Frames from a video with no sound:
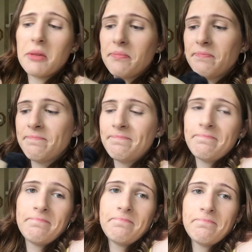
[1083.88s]
I'm like,
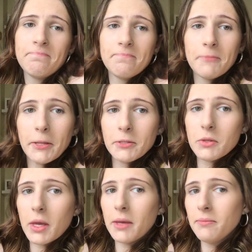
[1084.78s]
that's
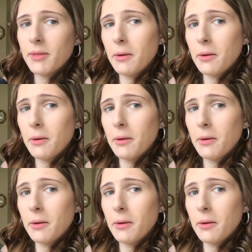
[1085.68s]
okay,